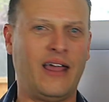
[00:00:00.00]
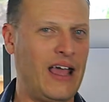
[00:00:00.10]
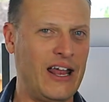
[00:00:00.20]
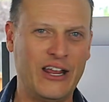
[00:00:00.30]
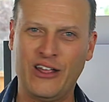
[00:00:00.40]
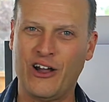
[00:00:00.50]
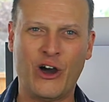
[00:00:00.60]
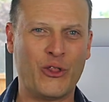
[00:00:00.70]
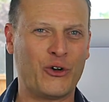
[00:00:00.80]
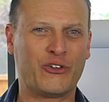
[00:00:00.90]
any
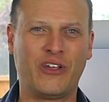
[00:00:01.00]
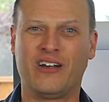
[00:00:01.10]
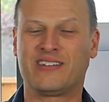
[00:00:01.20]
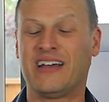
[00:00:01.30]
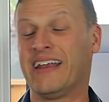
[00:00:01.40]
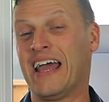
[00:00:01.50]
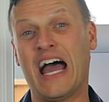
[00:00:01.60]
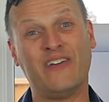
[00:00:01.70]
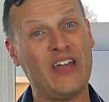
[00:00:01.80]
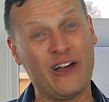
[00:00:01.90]
other sales idea
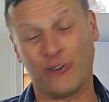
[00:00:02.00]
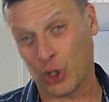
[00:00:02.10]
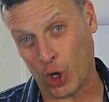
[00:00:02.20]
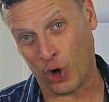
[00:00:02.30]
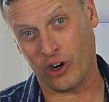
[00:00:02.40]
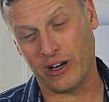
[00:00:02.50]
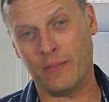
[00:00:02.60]
I've ever learned.